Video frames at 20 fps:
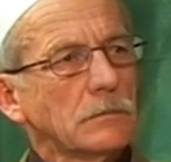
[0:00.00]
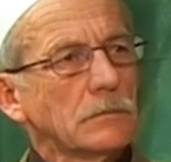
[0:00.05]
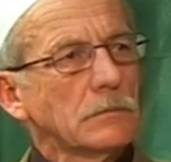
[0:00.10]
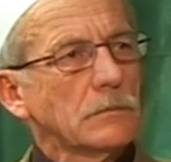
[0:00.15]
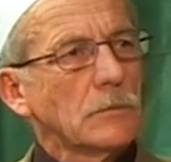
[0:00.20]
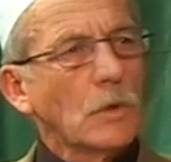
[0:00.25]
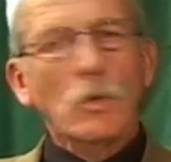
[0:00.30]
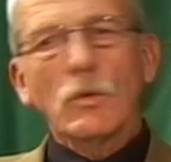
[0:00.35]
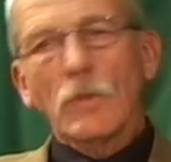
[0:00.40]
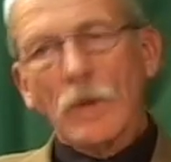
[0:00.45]

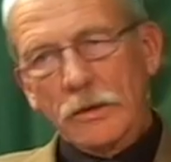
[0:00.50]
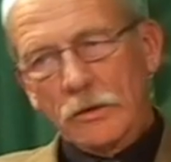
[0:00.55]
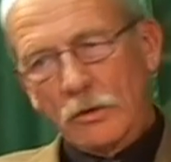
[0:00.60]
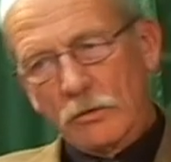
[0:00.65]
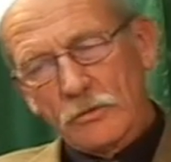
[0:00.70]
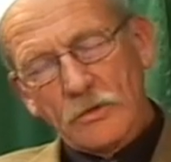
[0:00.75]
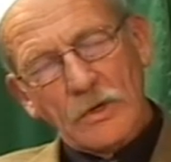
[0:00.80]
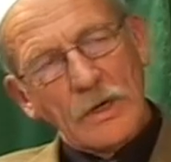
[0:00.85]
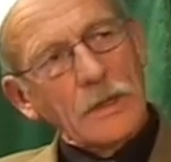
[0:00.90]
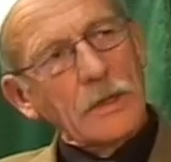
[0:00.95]
No, I
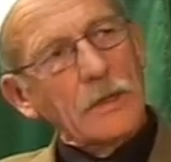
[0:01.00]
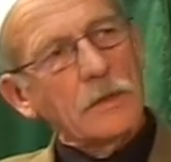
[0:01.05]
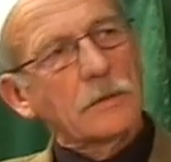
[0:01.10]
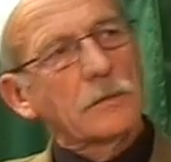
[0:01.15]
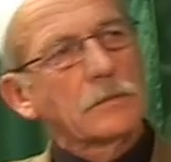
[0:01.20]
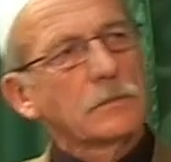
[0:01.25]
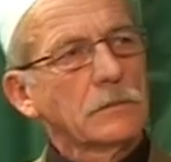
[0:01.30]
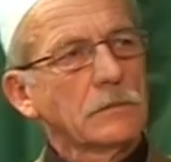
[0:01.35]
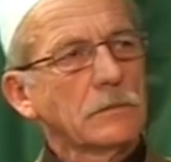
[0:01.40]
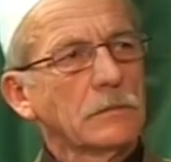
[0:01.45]
don't drink.
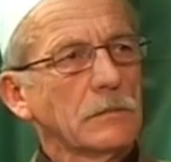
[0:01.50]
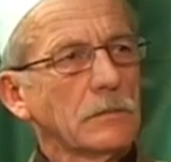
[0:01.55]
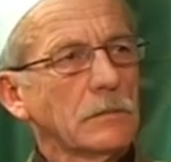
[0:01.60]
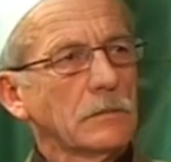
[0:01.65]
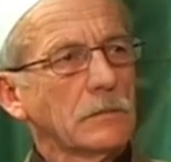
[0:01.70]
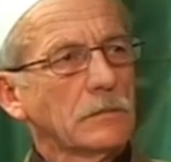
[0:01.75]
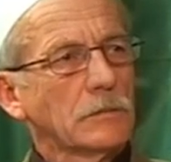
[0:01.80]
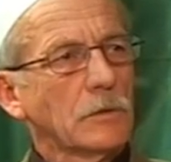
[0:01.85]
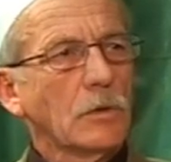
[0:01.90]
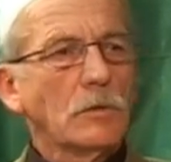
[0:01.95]

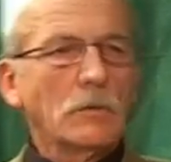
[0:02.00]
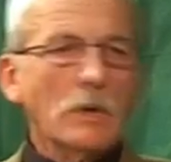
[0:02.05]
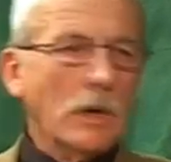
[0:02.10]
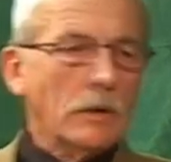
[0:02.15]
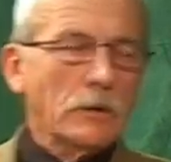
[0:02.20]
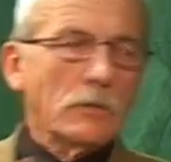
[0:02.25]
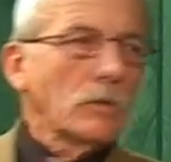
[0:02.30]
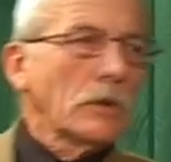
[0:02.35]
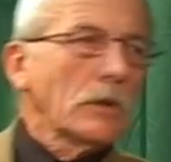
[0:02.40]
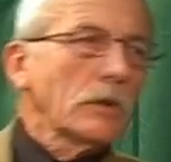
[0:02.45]
No, I
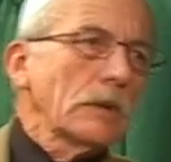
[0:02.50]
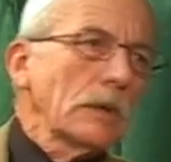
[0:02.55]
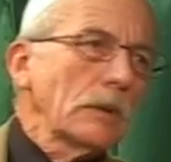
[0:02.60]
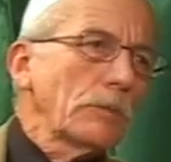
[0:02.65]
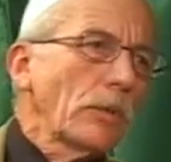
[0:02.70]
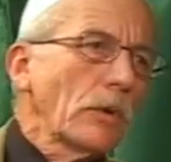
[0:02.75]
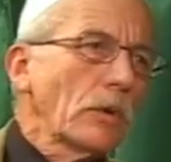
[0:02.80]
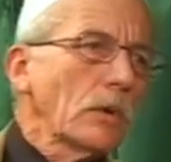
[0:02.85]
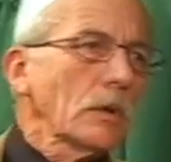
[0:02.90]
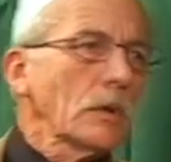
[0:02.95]
do not
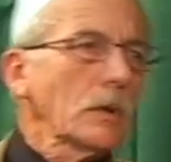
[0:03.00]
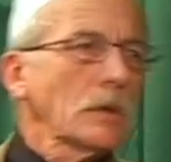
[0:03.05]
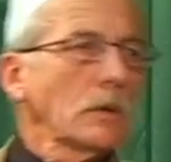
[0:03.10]
eat pork.